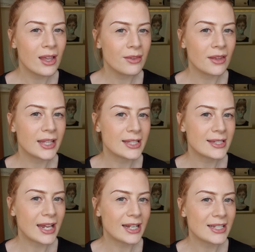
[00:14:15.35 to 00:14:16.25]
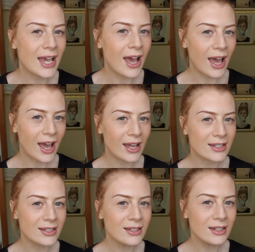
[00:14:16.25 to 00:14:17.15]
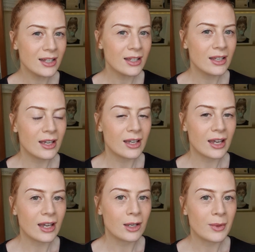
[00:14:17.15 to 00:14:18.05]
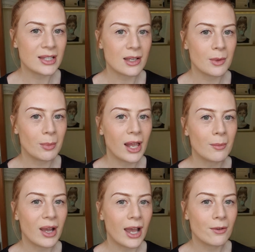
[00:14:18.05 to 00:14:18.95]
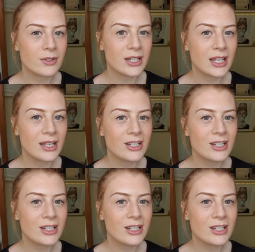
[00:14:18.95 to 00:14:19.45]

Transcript: that they're starting to harden as I'm applying my aftercare.